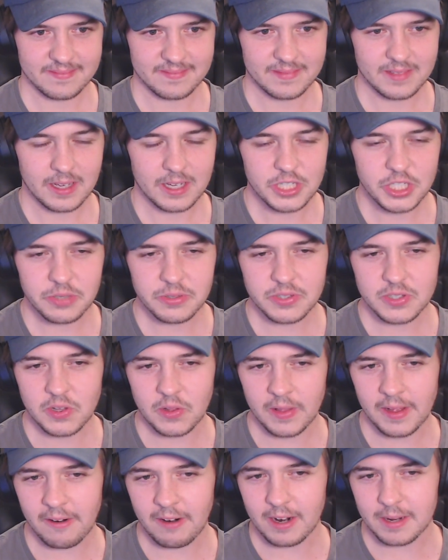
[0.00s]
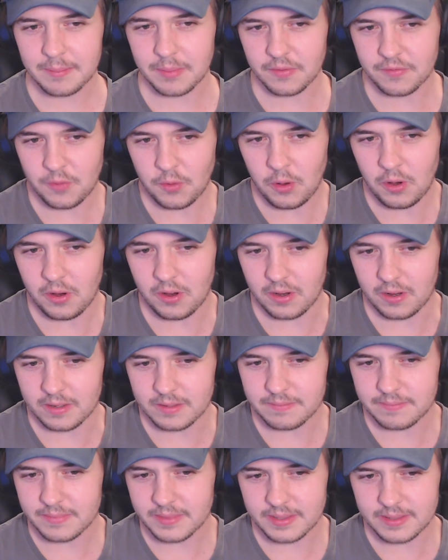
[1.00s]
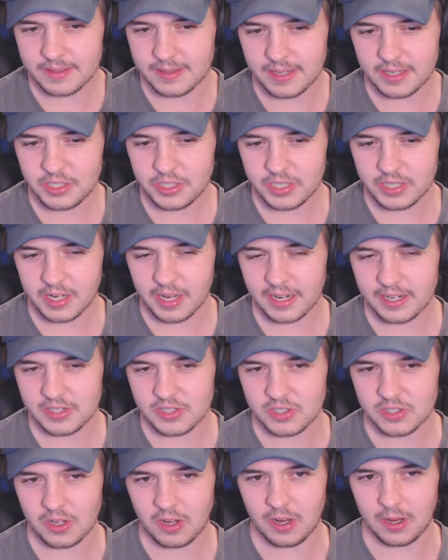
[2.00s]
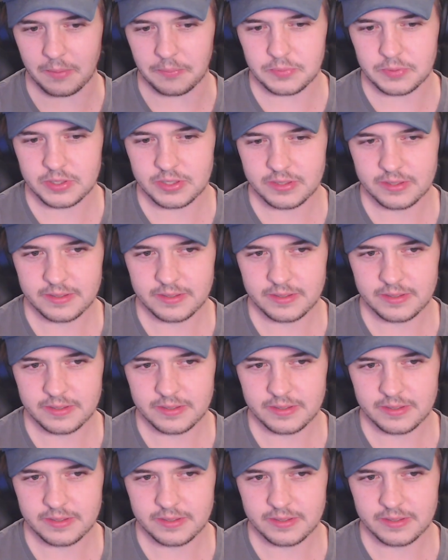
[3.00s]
She was glaring before, and then she kind of stopped.